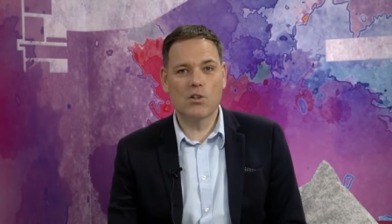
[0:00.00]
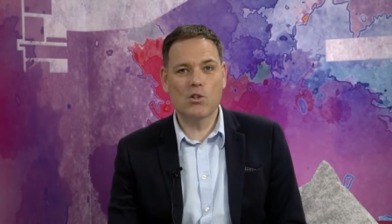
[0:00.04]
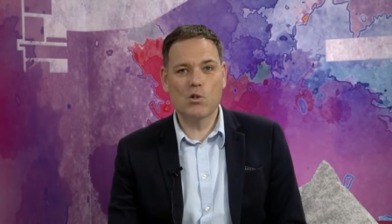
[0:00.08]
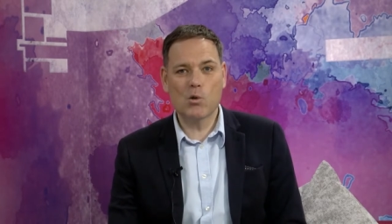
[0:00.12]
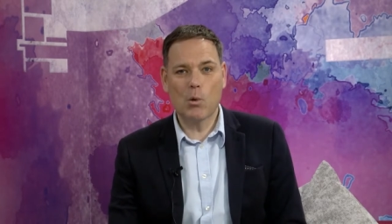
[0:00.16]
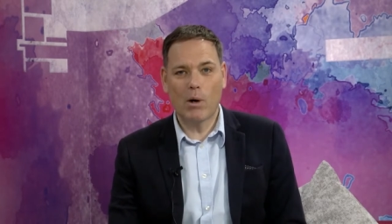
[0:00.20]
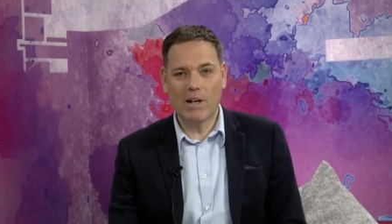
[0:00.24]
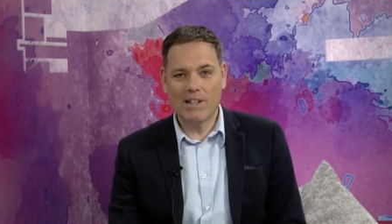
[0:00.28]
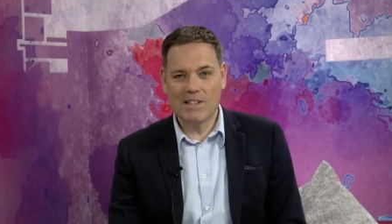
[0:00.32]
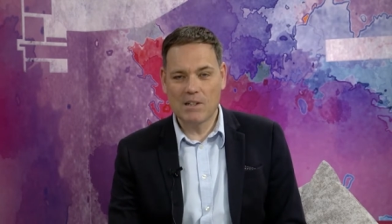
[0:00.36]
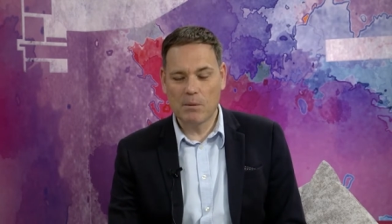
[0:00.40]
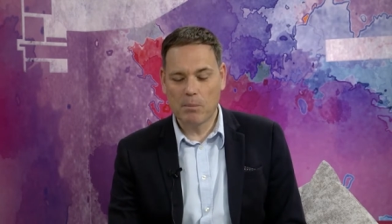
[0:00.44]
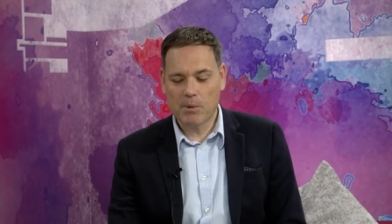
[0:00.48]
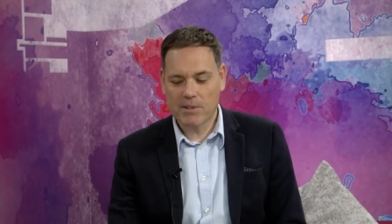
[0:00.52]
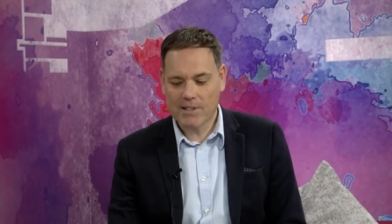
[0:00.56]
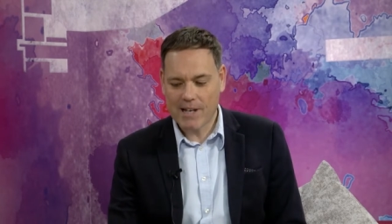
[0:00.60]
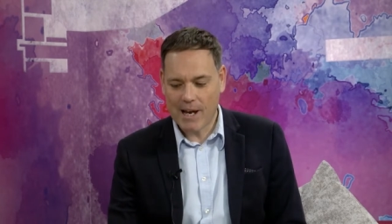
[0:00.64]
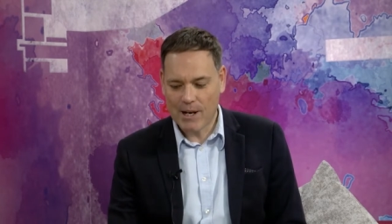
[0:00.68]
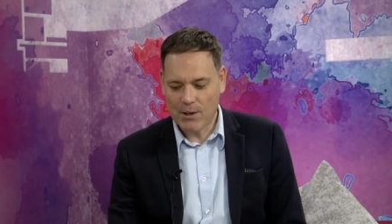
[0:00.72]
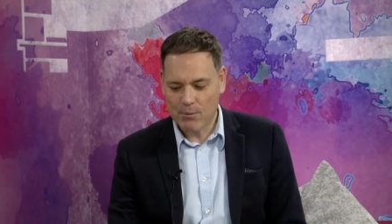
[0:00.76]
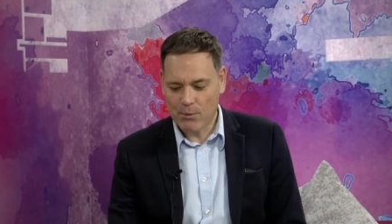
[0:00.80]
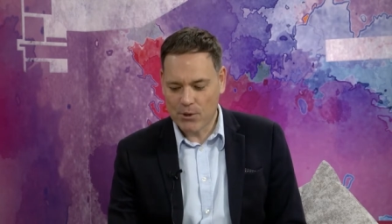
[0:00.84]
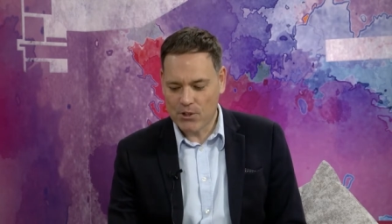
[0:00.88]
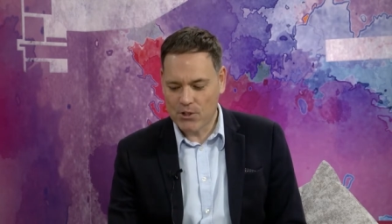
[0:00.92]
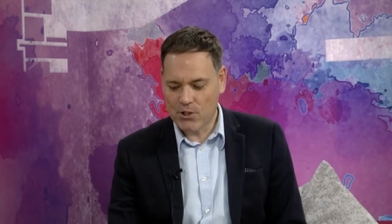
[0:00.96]

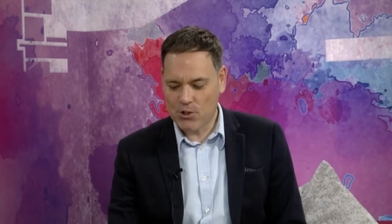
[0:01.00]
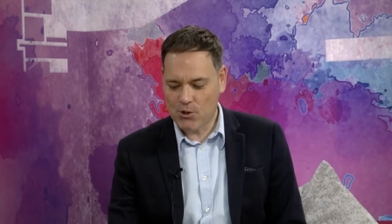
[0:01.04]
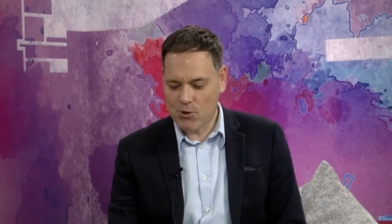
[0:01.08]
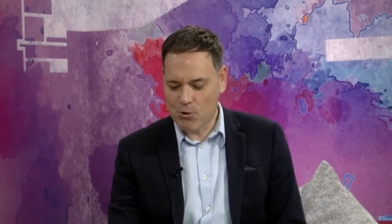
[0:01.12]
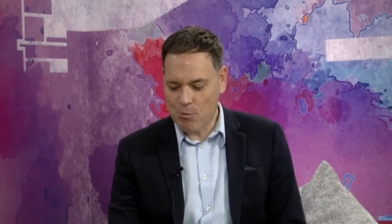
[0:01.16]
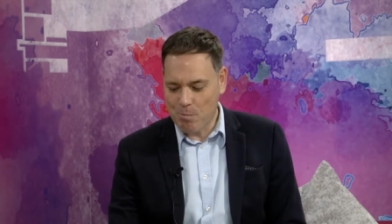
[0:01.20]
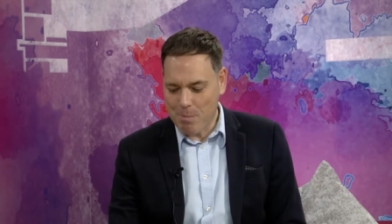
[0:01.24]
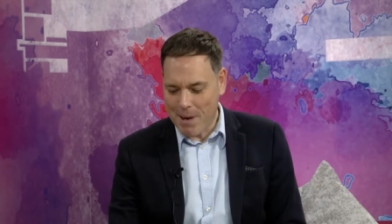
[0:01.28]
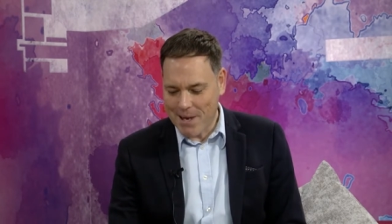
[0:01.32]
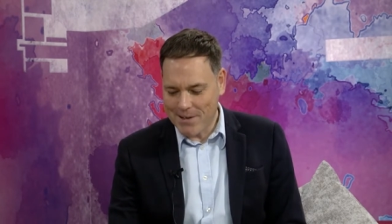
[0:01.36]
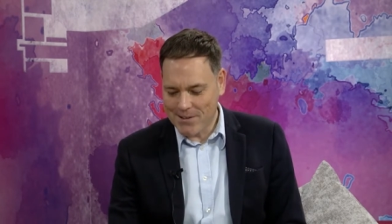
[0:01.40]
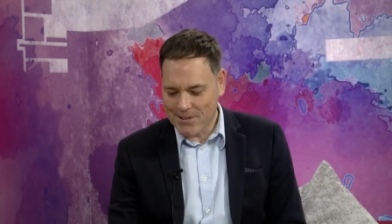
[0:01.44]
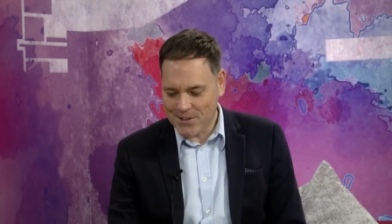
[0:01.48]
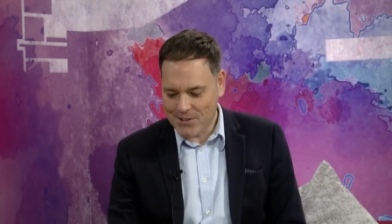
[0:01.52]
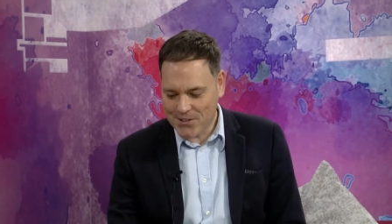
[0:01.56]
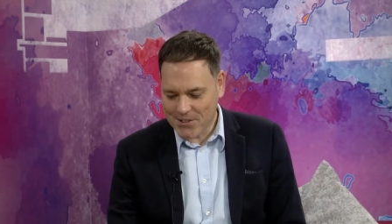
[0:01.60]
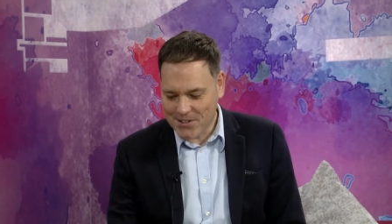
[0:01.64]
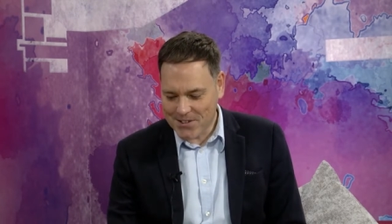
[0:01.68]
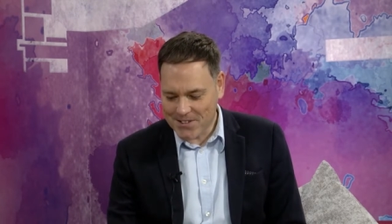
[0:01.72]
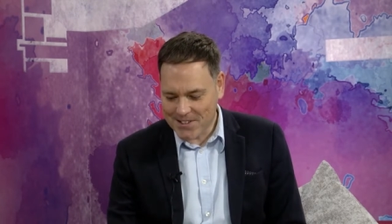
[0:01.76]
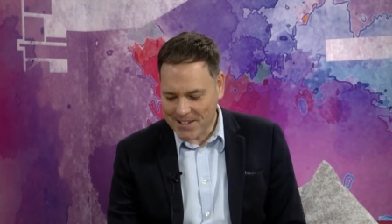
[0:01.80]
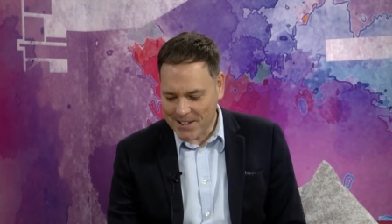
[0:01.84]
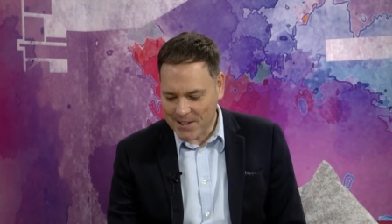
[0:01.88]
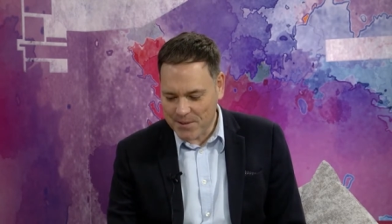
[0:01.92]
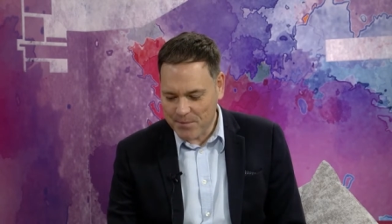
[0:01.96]
20%, which is tremendous to
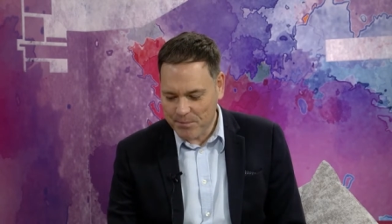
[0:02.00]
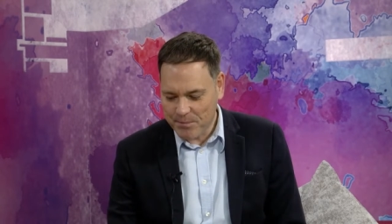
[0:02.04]
see.